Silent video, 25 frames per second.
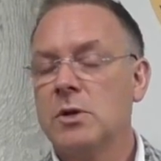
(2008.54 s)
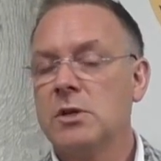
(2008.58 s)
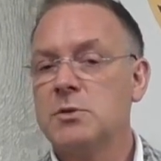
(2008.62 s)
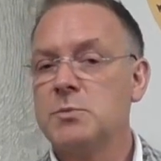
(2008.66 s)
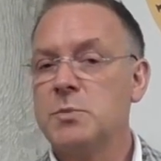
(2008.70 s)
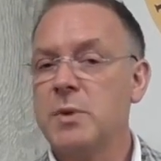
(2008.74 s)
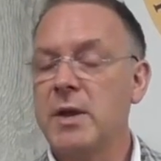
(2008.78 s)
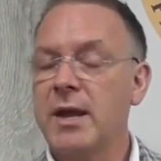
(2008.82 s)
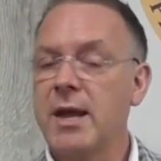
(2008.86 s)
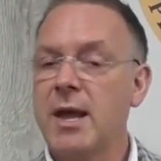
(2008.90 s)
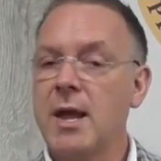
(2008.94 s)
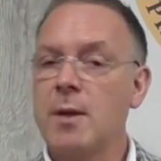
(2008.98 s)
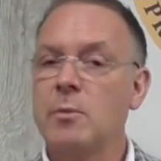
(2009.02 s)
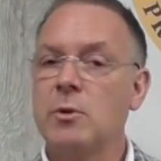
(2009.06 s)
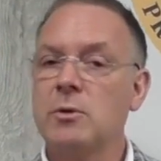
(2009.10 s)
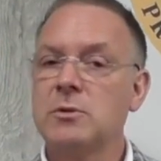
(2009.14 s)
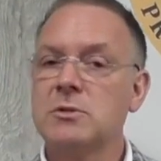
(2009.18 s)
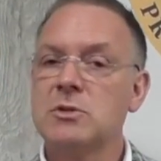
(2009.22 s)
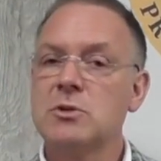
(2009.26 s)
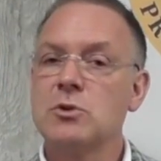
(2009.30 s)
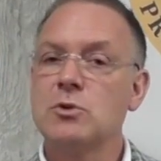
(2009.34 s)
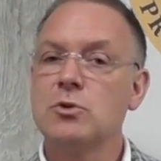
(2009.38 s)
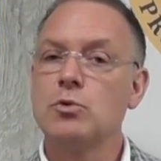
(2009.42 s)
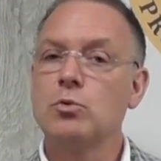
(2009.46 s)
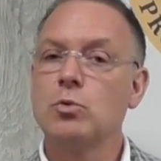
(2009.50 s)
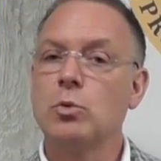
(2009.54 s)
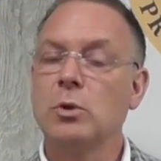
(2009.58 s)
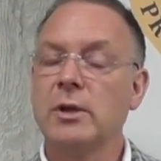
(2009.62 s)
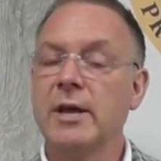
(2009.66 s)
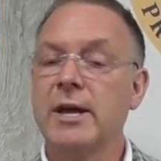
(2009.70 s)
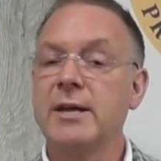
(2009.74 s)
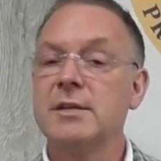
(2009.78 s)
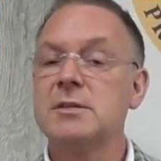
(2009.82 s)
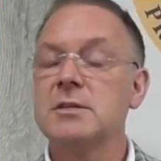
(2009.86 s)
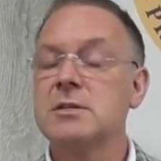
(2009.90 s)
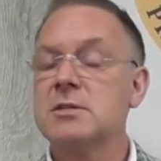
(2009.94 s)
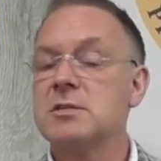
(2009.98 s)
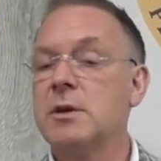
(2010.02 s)
It's being able to
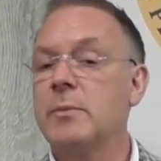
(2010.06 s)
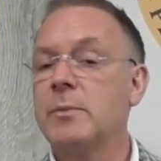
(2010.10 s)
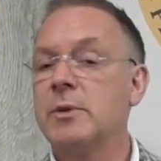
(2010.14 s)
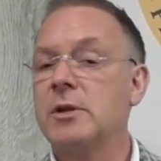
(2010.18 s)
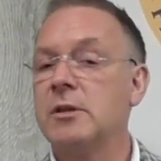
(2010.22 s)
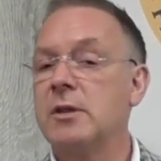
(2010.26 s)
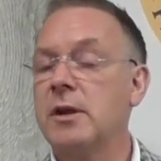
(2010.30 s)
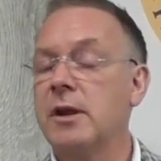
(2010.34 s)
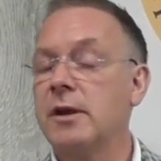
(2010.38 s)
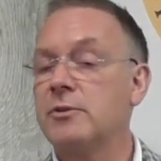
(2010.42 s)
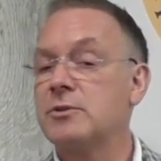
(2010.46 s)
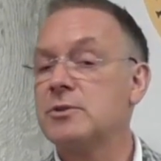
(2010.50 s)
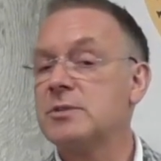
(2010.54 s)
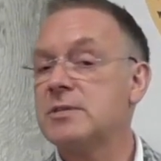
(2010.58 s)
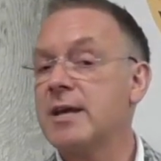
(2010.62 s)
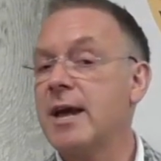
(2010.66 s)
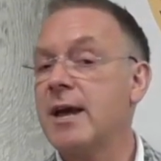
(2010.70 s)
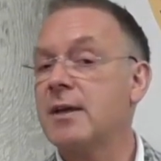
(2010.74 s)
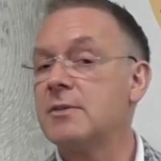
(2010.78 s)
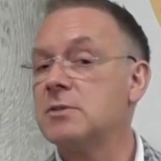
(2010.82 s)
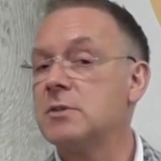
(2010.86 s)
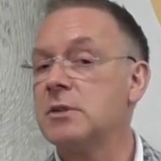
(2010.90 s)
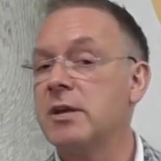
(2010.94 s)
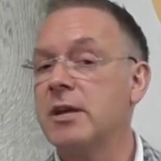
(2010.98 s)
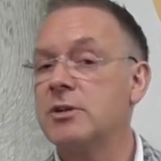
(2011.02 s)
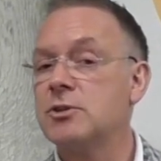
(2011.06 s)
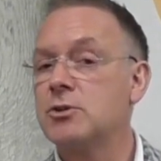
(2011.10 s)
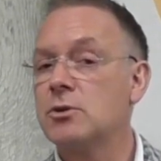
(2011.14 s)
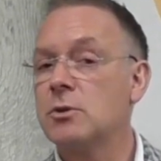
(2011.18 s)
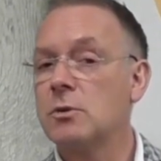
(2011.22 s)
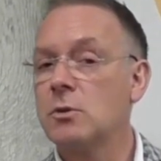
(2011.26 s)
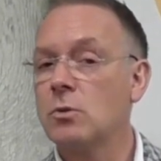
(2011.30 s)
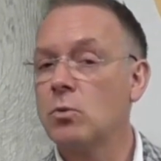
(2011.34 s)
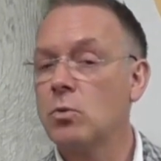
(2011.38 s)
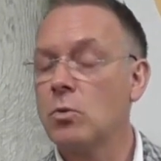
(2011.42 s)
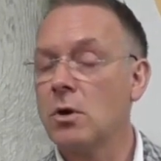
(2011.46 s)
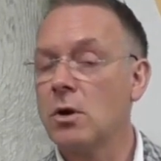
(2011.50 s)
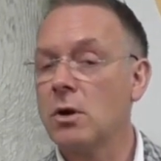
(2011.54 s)
relate to somebody that understands the
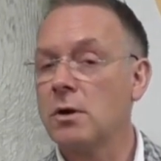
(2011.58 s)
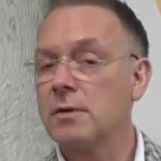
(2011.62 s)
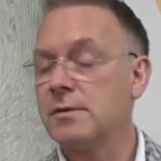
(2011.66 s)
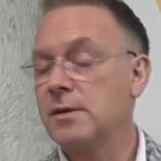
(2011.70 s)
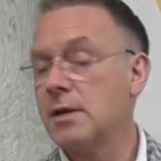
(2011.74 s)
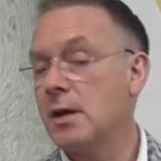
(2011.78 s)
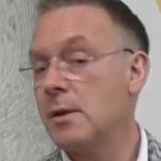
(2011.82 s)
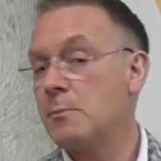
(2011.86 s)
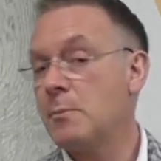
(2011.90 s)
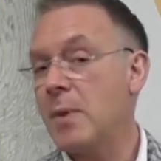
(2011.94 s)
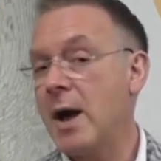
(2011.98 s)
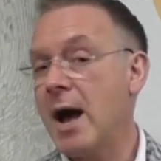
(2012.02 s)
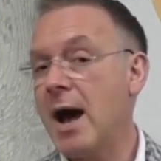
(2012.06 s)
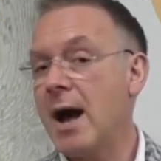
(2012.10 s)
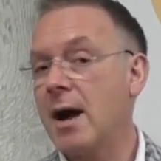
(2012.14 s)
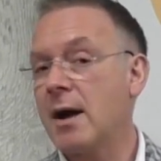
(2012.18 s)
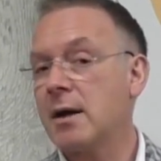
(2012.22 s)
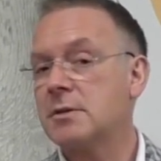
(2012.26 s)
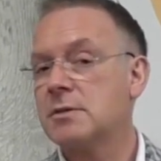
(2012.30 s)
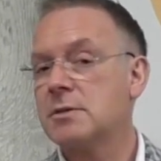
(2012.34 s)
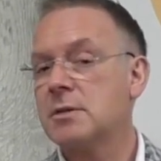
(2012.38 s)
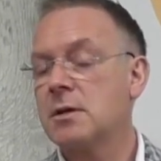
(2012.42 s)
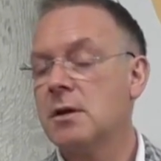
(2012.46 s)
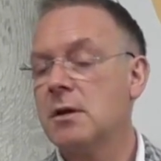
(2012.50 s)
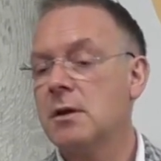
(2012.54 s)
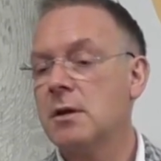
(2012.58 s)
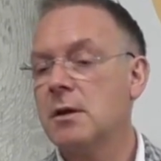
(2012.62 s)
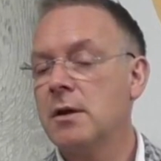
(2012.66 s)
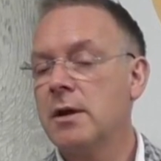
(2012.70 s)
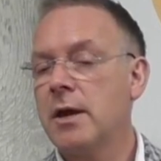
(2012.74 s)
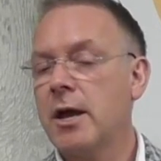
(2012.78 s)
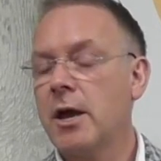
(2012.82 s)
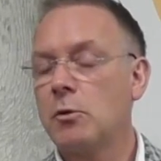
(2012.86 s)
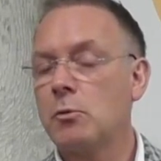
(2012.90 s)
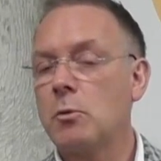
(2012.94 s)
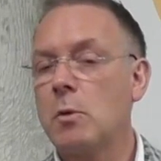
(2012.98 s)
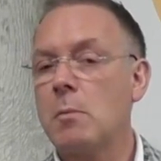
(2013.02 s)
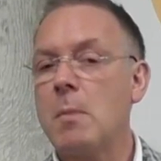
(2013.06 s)
nature of the work, the impact,
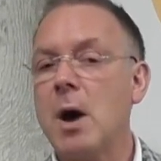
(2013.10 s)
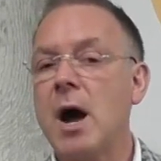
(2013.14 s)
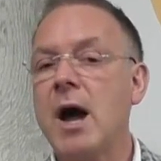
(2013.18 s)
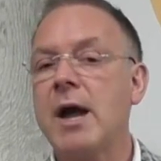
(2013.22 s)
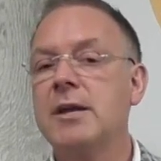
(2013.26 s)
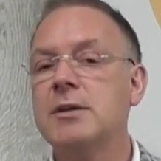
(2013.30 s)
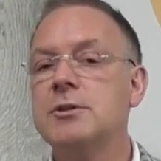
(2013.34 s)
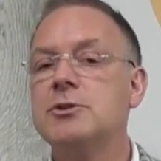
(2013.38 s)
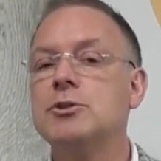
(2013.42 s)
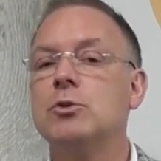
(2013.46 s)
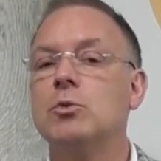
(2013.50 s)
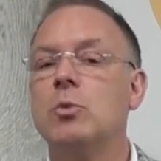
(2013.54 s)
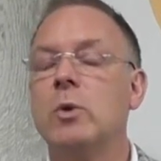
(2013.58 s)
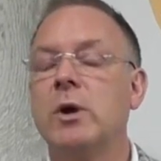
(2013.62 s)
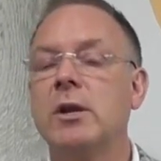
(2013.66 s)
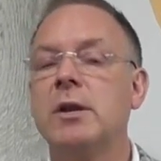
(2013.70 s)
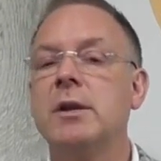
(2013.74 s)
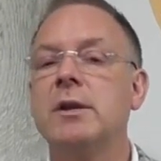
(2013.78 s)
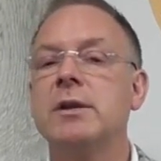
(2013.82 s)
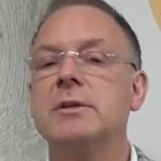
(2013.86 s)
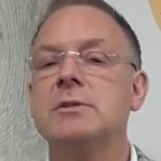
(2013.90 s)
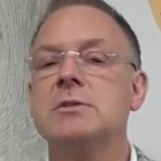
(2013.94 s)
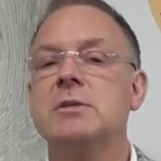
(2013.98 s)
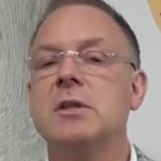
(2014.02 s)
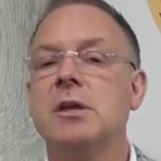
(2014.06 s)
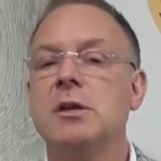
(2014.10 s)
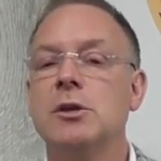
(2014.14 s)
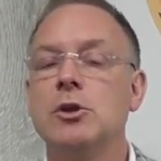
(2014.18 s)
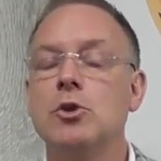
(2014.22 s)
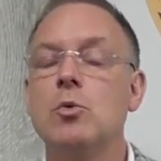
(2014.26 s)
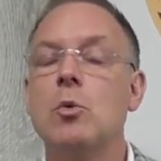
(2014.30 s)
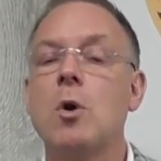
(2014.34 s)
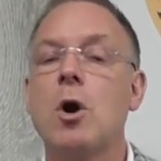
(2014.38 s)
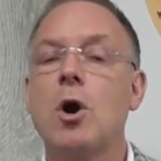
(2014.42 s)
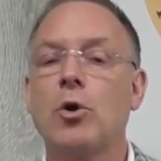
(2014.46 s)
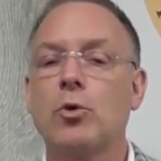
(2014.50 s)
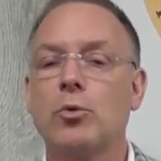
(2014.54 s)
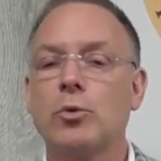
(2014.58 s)
and remind you what it is that
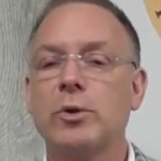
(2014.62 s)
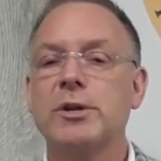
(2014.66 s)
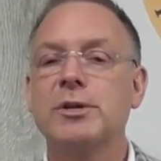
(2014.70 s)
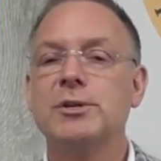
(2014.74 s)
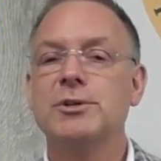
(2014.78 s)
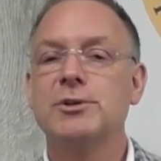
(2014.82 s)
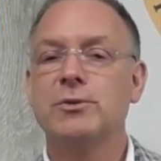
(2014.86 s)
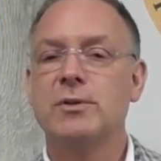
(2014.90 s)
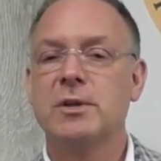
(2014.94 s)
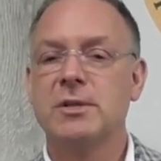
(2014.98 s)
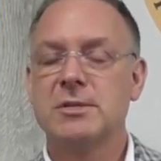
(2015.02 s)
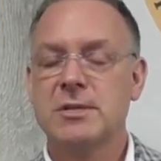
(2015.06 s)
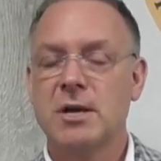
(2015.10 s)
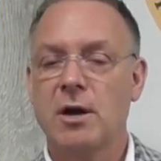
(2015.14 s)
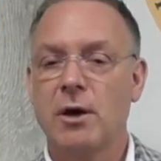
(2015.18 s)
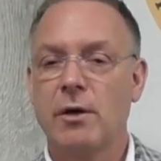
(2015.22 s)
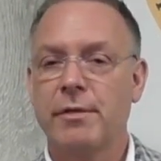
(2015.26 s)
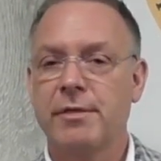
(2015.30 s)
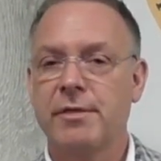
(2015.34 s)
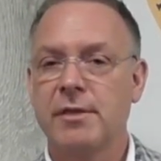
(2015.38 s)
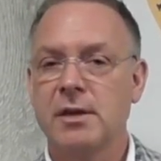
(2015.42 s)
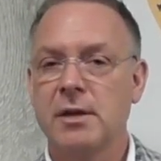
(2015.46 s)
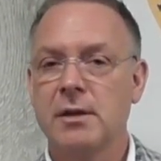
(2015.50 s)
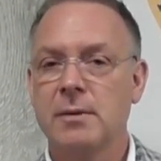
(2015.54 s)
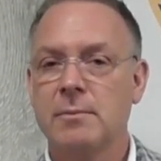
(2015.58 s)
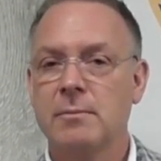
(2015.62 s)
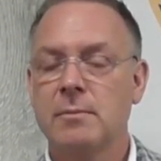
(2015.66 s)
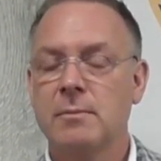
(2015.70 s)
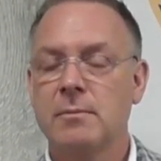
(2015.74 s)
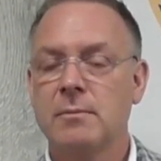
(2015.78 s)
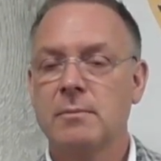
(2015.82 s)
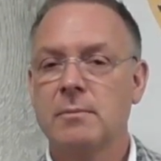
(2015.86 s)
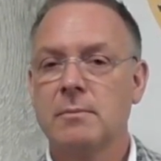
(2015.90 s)
you already do that's healthy.